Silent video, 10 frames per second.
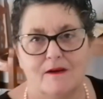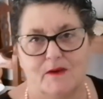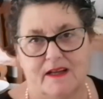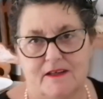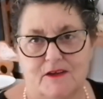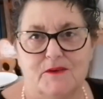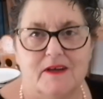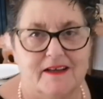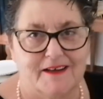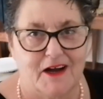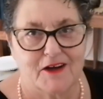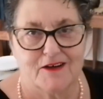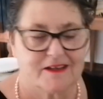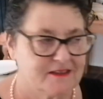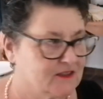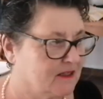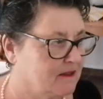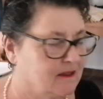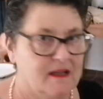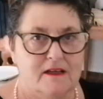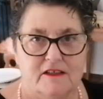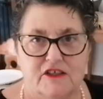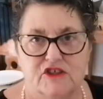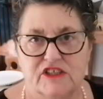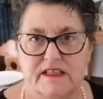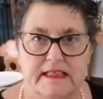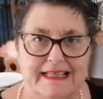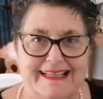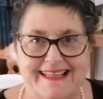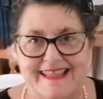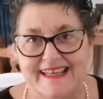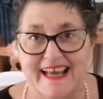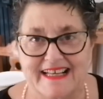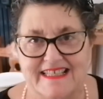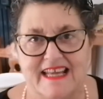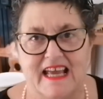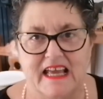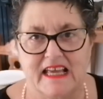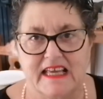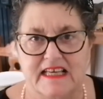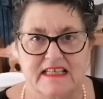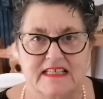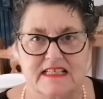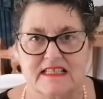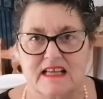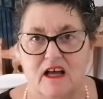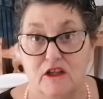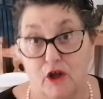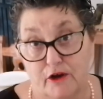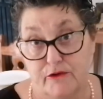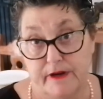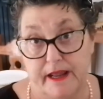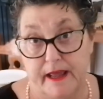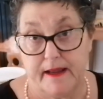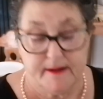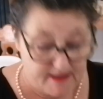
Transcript: when I do a cooking show, usually the next day is laundry day